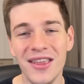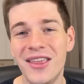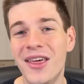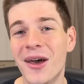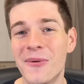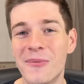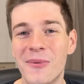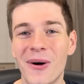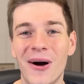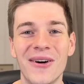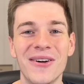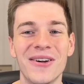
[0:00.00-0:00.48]
the
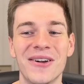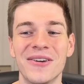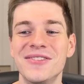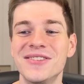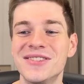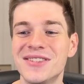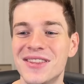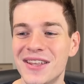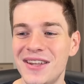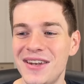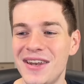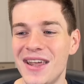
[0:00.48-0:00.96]
ball goes
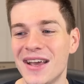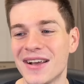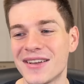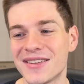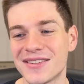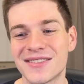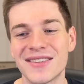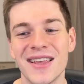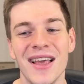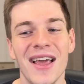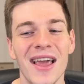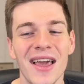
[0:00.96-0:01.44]
to the
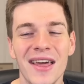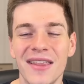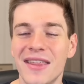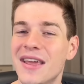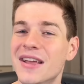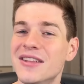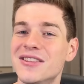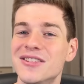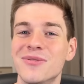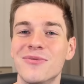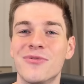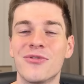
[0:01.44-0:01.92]
Knicks. They
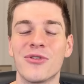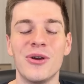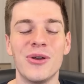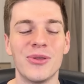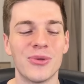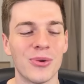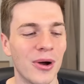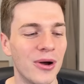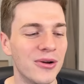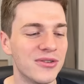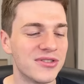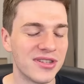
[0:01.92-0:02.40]
hit some free
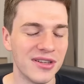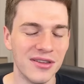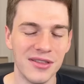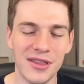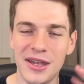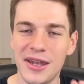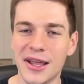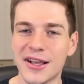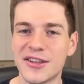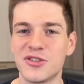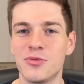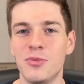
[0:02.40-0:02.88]
throws. The
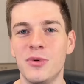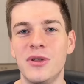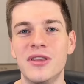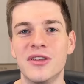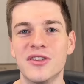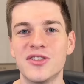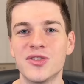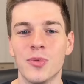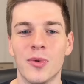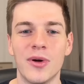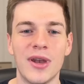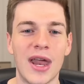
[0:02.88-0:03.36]
Knicks win
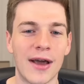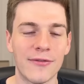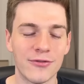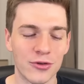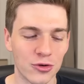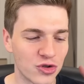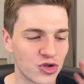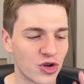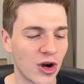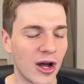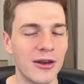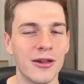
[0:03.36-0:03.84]
this one after
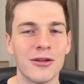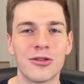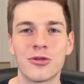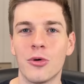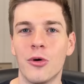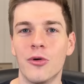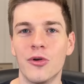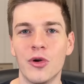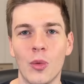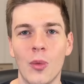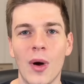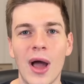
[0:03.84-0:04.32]
trying to
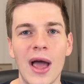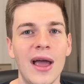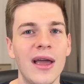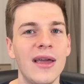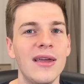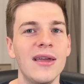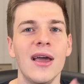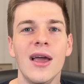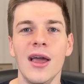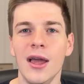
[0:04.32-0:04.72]
throw it away.